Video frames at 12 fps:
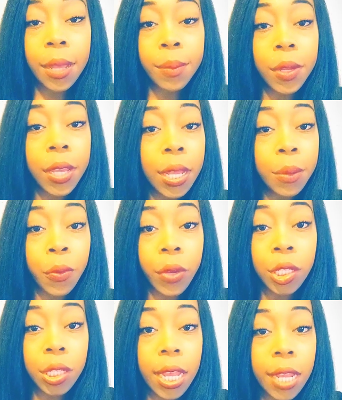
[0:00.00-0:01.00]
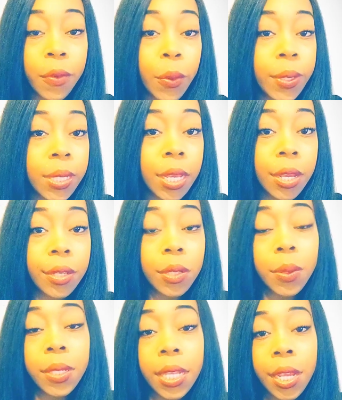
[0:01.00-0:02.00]
to get him rechecked for his ear.
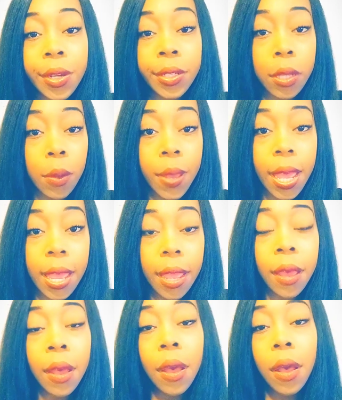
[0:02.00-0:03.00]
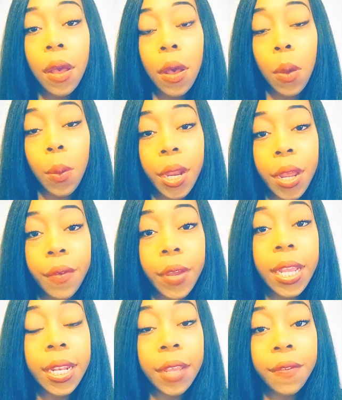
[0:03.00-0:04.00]
So his ear is okay. Or whatever.
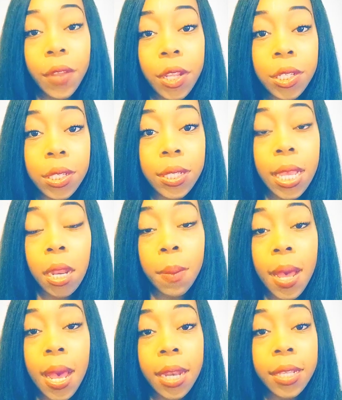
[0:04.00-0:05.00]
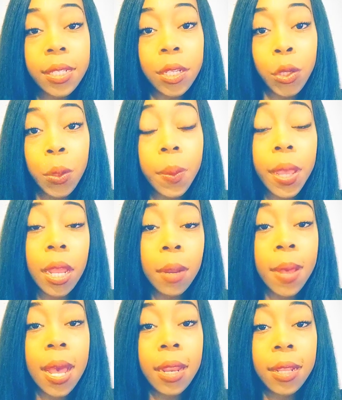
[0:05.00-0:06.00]
He did finish his antibiotics, the new
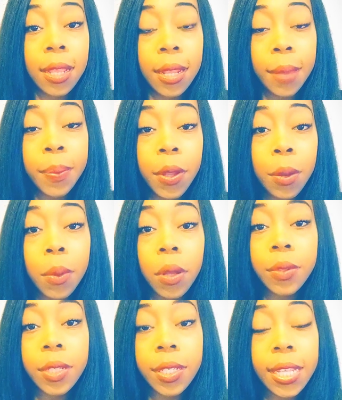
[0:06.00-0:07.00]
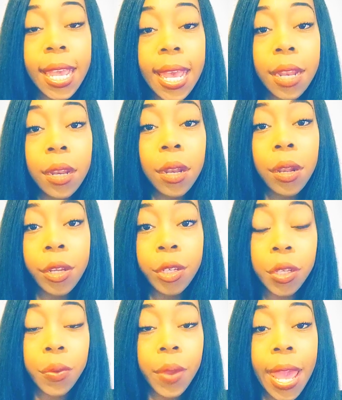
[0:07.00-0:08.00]
antibiotic that they put him on, since he had an
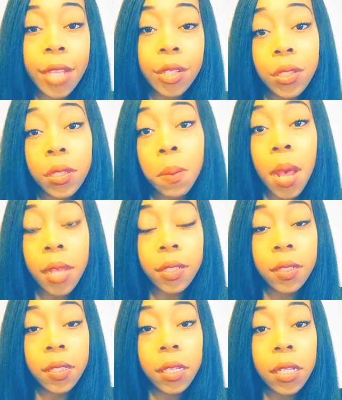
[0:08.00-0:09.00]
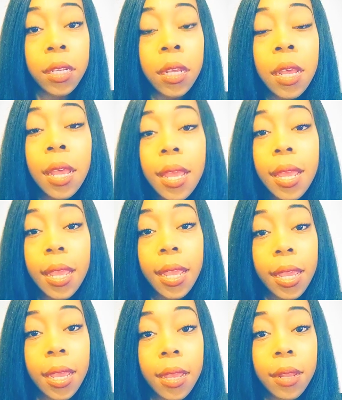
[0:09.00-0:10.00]
allergic reaction to amoxicillin.
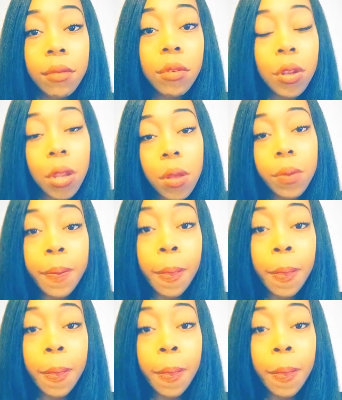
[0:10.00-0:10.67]
And, you know,